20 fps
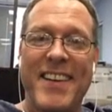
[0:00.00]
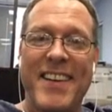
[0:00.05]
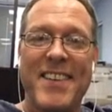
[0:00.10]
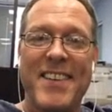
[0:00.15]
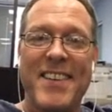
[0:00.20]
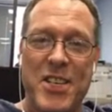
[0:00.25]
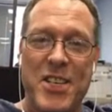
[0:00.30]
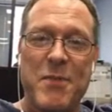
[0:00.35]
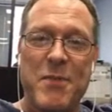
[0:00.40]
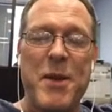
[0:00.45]

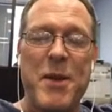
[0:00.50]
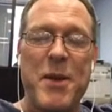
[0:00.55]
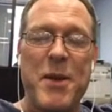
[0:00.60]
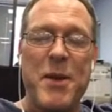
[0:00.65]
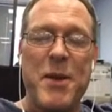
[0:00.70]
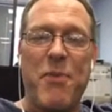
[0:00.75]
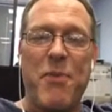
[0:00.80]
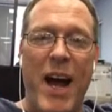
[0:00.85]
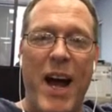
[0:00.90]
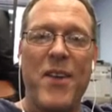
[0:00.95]
And
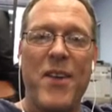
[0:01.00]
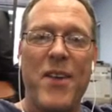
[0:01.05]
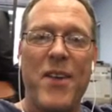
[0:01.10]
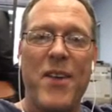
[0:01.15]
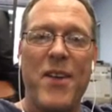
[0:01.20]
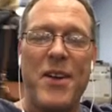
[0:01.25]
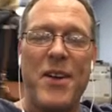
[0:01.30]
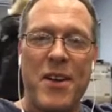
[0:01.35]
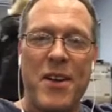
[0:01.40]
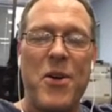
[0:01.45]
you should be
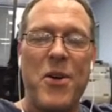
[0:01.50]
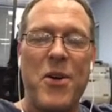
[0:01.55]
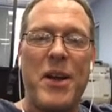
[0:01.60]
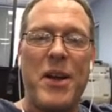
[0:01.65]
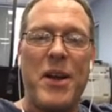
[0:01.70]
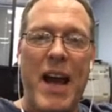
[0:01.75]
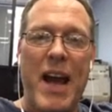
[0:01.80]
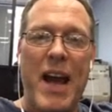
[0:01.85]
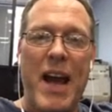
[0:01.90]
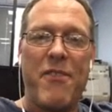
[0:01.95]
proud
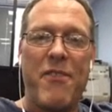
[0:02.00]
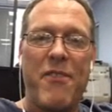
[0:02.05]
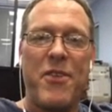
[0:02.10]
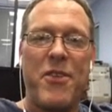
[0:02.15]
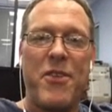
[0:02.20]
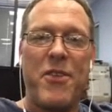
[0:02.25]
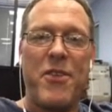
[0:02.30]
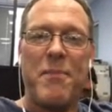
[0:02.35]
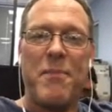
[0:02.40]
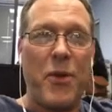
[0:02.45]
that you're
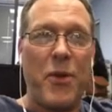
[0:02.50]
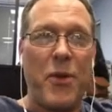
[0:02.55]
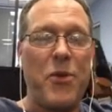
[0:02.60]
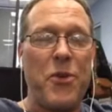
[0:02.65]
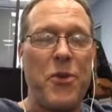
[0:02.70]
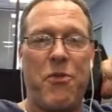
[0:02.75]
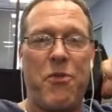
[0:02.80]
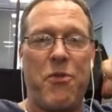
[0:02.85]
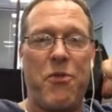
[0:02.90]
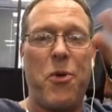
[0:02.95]
going after
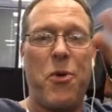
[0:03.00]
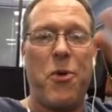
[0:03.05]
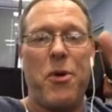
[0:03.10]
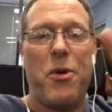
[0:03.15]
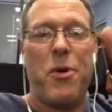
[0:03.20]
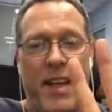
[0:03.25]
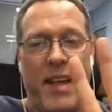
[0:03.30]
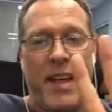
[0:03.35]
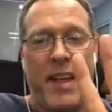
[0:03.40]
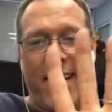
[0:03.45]
it. But
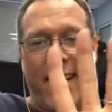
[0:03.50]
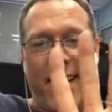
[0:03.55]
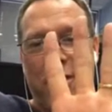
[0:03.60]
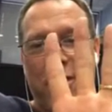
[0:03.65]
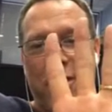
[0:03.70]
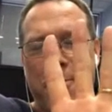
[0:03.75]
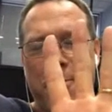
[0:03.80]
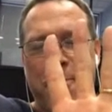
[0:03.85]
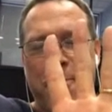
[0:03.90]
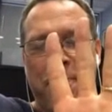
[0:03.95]
those 4
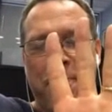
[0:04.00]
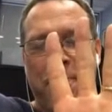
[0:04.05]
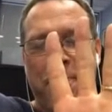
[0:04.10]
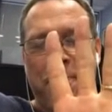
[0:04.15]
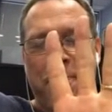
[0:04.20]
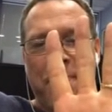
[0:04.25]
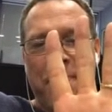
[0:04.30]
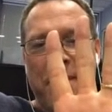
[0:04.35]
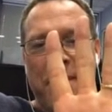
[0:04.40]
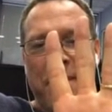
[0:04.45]

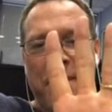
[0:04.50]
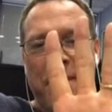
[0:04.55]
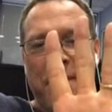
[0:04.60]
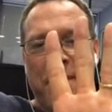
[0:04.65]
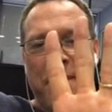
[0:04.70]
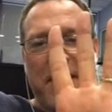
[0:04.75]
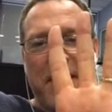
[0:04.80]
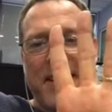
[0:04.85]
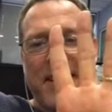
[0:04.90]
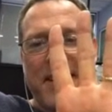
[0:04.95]
things,
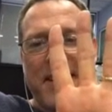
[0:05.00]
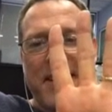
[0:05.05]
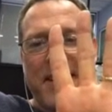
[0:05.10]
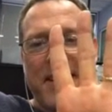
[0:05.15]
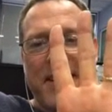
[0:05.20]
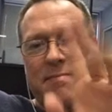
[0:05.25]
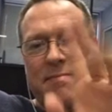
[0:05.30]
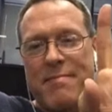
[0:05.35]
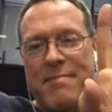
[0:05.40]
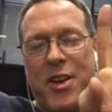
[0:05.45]

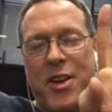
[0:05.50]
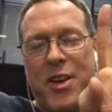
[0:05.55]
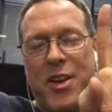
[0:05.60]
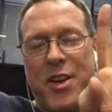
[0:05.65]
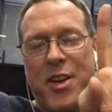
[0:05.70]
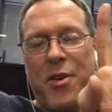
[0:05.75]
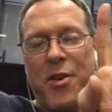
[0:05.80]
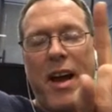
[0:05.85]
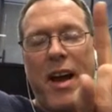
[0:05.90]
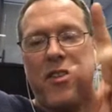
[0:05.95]
right?
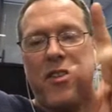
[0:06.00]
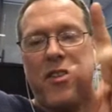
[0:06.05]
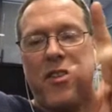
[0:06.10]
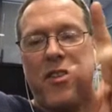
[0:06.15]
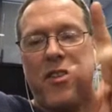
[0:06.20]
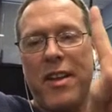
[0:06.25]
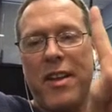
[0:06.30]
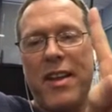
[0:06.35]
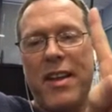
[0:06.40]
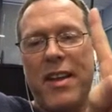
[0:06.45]

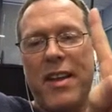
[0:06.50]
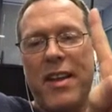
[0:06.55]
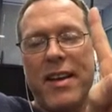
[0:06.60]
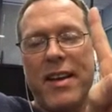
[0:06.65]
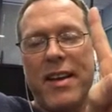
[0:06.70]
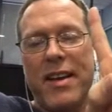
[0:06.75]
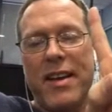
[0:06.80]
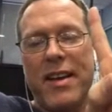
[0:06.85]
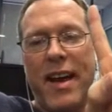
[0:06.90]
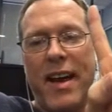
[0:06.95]

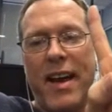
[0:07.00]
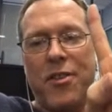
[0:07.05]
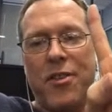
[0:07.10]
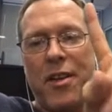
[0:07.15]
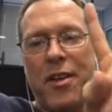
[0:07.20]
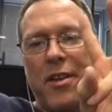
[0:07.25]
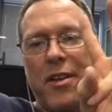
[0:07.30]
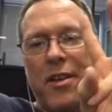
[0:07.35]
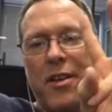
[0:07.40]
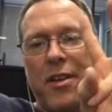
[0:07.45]
Curiosity,
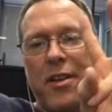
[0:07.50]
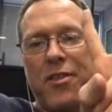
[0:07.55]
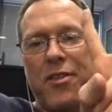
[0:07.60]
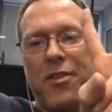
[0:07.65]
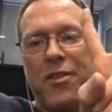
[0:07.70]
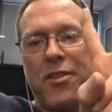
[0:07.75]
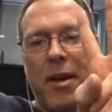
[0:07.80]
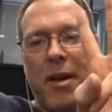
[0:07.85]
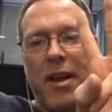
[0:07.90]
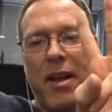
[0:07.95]

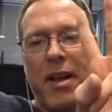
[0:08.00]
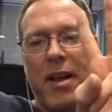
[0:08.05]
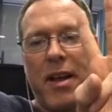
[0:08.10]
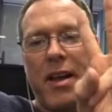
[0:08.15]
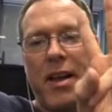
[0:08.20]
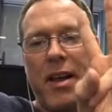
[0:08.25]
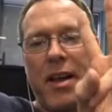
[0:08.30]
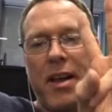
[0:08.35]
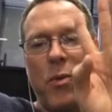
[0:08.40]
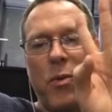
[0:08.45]
kindness,
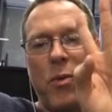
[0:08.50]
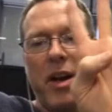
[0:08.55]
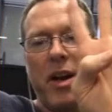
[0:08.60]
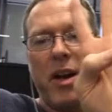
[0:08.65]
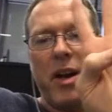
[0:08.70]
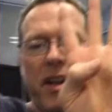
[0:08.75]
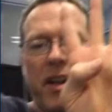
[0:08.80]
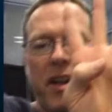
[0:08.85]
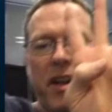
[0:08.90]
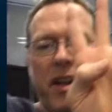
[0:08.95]
stamina,
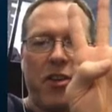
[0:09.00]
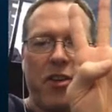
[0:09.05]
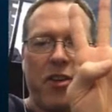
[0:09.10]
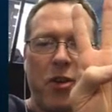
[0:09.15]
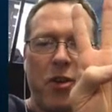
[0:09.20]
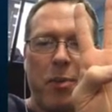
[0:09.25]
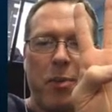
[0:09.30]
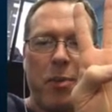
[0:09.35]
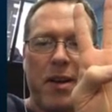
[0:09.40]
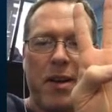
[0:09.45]
a
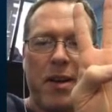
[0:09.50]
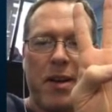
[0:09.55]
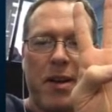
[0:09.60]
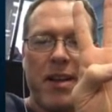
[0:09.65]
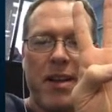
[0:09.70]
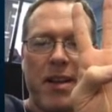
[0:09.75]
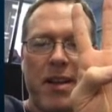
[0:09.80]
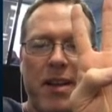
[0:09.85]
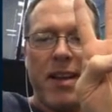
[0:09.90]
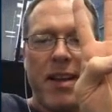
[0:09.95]
willingness to look
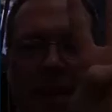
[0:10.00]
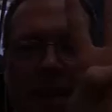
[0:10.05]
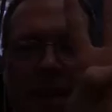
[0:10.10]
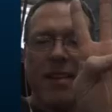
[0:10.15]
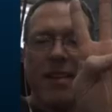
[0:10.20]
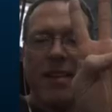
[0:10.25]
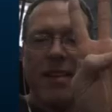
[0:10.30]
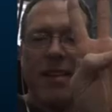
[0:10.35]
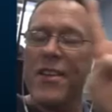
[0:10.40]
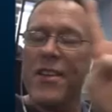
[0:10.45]
stupid,
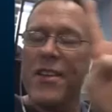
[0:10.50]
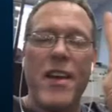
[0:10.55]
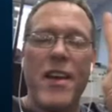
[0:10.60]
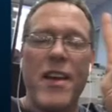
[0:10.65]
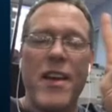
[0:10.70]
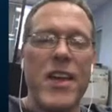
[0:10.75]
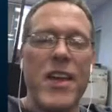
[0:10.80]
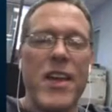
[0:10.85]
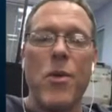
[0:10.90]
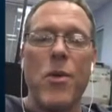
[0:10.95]

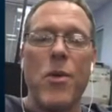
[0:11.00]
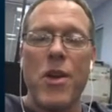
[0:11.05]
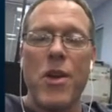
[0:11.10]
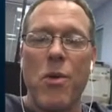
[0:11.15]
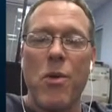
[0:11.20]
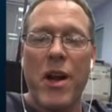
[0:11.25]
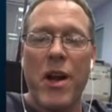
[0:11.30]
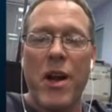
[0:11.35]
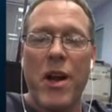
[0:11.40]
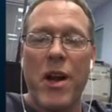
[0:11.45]
they'll take
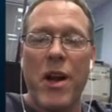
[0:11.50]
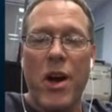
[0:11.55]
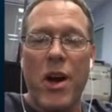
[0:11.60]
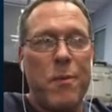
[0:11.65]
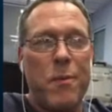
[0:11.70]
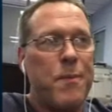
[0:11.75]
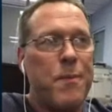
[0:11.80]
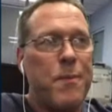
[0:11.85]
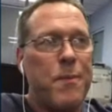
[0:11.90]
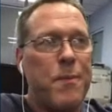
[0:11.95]
you anywhere
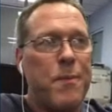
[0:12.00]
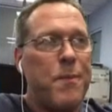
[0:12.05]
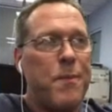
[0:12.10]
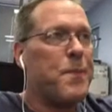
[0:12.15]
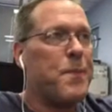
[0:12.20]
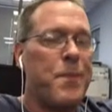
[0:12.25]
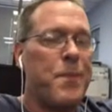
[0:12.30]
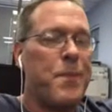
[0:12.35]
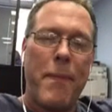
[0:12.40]
you want to go.